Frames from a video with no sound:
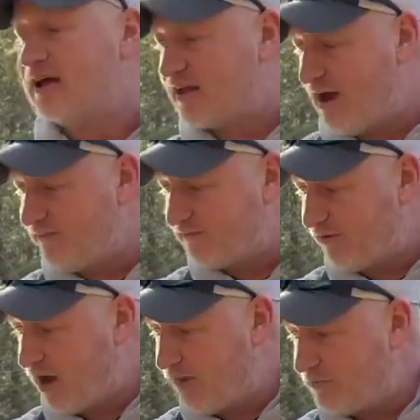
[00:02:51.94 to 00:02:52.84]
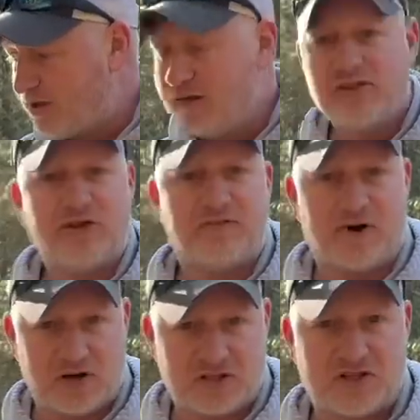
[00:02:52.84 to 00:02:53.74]
come from the
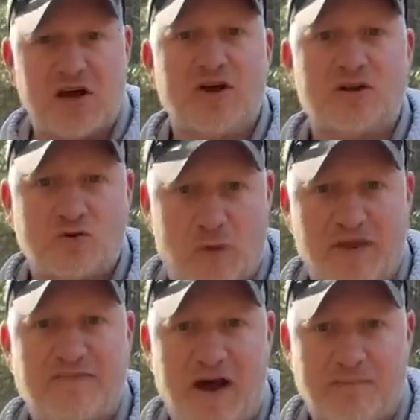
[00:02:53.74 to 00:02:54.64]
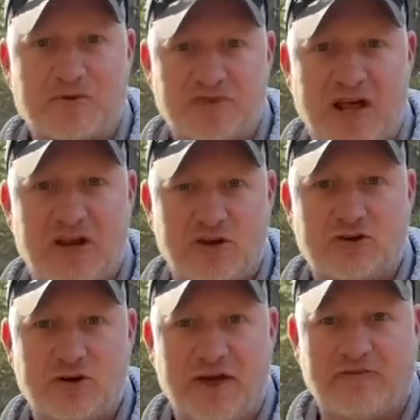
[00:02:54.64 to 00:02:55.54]
first 25% of your
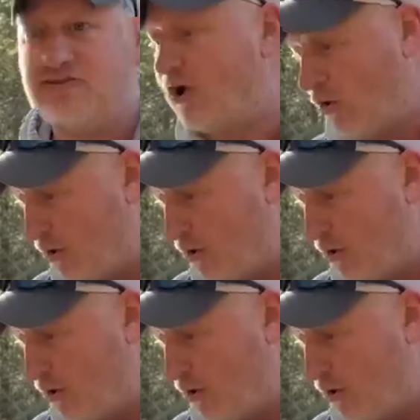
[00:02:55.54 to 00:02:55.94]
drift. So,